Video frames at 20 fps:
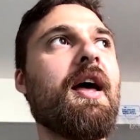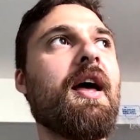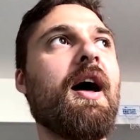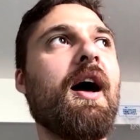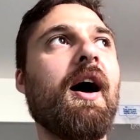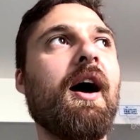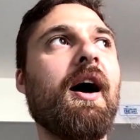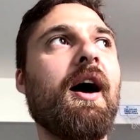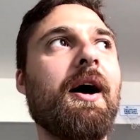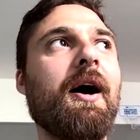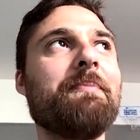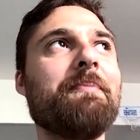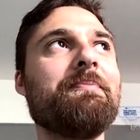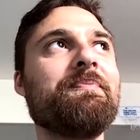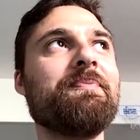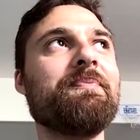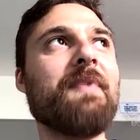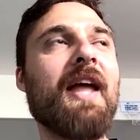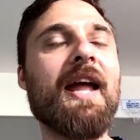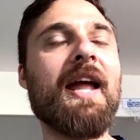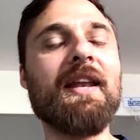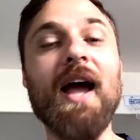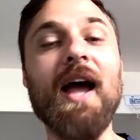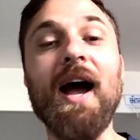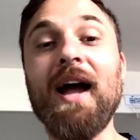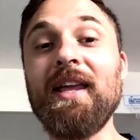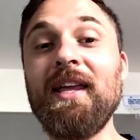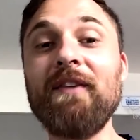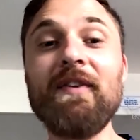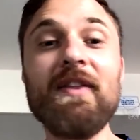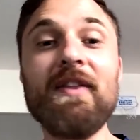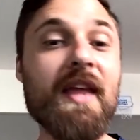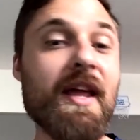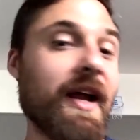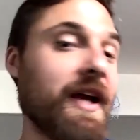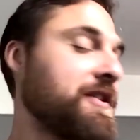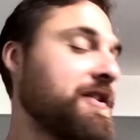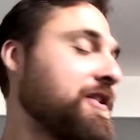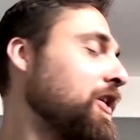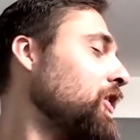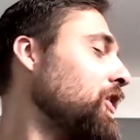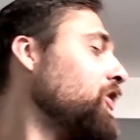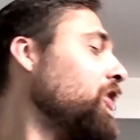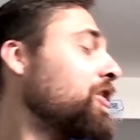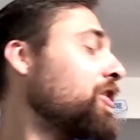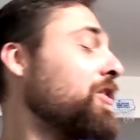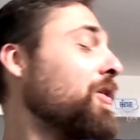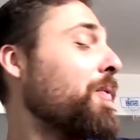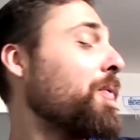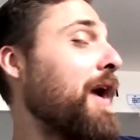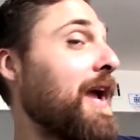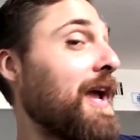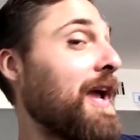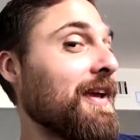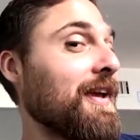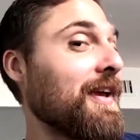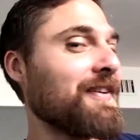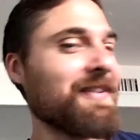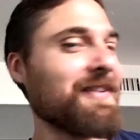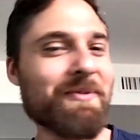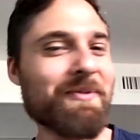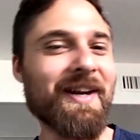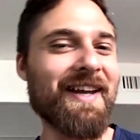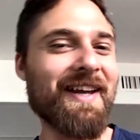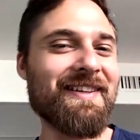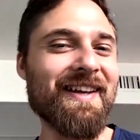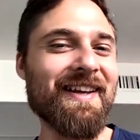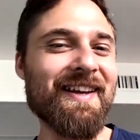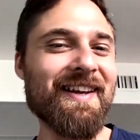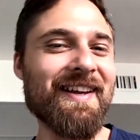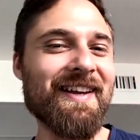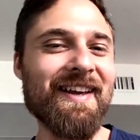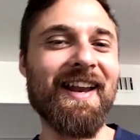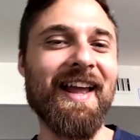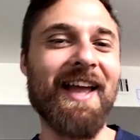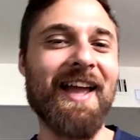Even then I still looked away when I did it, and I